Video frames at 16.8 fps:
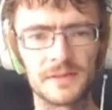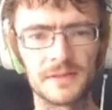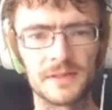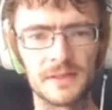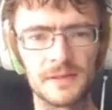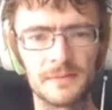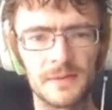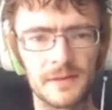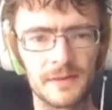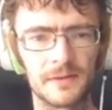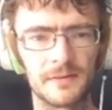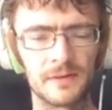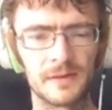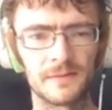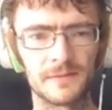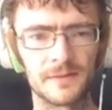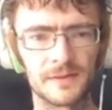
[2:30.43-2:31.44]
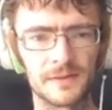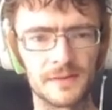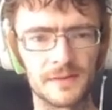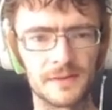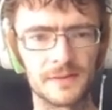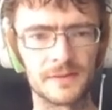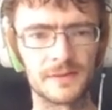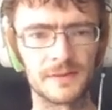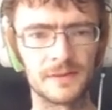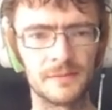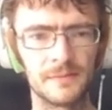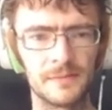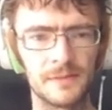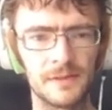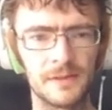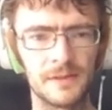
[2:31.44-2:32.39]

say about the graphics system.